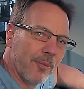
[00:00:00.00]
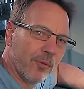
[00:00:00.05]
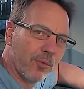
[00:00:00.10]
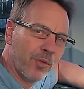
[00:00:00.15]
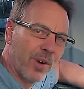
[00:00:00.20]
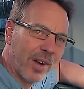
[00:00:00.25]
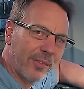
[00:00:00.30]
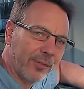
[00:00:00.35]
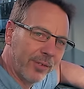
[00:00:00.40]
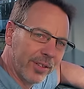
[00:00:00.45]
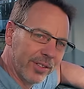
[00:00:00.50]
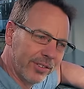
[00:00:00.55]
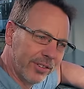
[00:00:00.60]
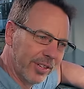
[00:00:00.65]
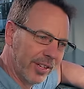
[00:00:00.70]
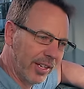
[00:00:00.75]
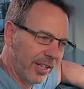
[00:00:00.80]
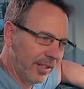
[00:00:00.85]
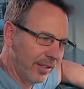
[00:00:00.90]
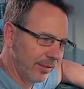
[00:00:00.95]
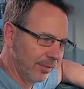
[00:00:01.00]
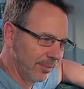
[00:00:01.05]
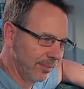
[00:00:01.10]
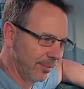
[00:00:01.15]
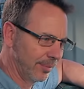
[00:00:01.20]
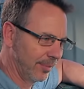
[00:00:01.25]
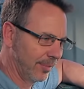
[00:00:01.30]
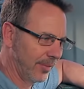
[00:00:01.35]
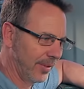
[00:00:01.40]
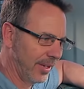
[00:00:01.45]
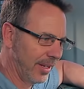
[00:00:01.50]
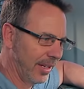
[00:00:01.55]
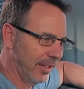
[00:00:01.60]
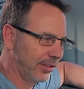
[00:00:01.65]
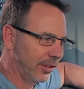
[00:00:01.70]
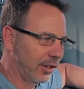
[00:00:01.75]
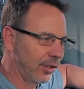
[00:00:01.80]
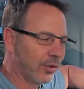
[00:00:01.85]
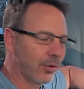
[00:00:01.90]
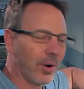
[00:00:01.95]
Referencing
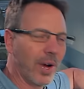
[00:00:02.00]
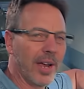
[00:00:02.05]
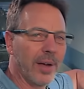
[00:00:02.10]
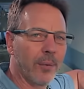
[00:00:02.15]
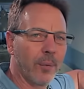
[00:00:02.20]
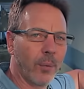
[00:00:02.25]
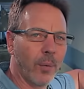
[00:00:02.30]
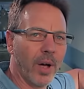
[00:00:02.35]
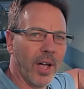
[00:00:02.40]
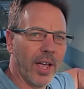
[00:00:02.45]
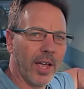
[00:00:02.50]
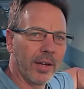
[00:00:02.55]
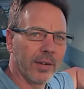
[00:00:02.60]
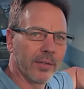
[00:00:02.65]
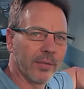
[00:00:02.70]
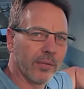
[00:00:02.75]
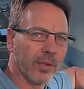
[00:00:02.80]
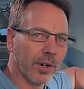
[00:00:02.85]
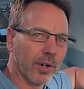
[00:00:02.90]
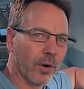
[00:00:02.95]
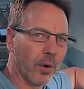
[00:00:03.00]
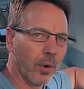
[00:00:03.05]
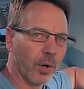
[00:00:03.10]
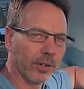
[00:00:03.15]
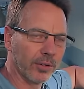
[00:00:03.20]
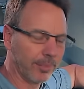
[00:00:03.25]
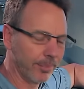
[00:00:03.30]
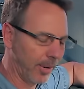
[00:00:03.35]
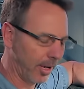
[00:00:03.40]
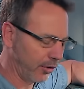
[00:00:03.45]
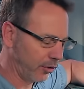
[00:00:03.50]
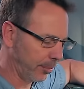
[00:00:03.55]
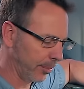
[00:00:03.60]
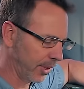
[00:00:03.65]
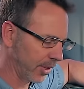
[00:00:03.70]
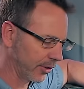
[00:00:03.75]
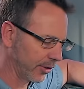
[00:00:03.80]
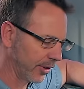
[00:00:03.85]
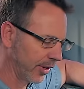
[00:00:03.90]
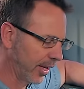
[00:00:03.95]
is a great way for coarse
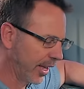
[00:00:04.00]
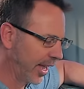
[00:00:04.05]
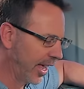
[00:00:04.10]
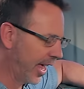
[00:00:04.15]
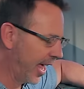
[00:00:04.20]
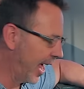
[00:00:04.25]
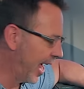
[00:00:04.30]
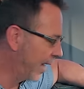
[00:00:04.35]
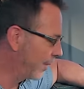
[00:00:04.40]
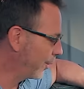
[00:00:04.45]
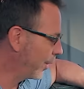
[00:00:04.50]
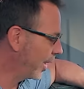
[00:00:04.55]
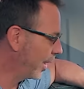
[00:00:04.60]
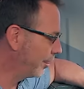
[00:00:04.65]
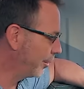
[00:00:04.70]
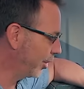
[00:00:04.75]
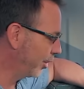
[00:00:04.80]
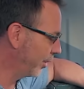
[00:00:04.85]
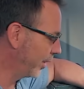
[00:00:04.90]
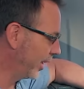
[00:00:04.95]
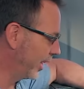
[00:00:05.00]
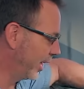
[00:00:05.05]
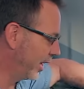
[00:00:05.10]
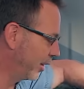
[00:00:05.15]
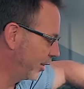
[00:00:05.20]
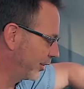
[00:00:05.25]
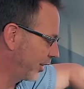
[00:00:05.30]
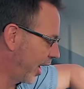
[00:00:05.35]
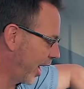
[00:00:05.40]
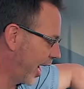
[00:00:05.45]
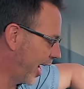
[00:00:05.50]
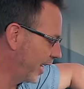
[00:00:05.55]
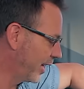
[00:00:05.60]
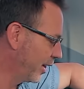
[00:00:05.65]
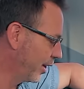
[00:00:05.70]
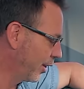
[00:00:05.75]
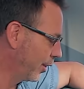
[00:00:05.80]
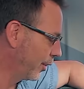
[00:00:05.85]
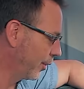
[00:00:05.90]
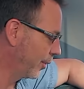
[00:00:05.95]
measurements. And what I'm doing here is I
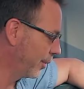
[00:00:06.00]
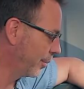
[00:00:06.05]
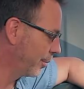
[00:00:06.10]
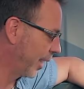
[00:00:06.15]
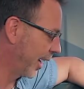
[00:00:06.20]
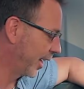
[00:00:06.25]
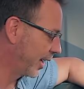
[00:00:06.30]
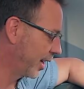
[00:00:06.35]
know my